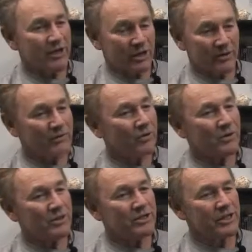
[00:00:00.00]
I just
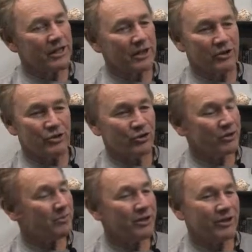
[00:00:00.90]
enjoy the out of
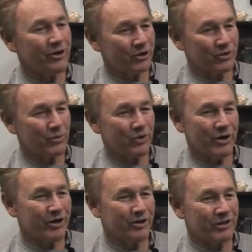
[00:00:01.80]
doors and I enjoy
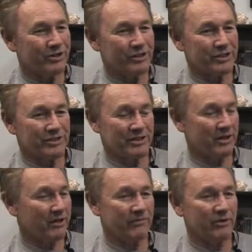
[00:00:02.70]
being on the
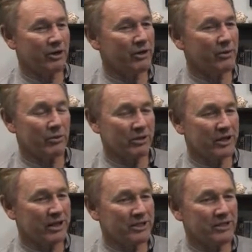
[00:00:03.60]
water. It's just
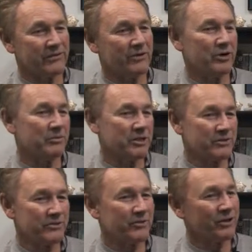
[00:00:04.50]
a very
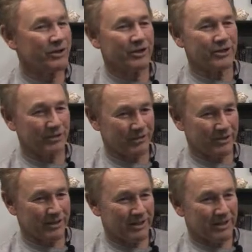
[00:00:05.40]
relaxing, very
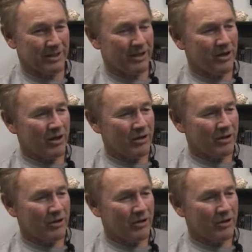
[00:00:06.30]
peaceful thing to do.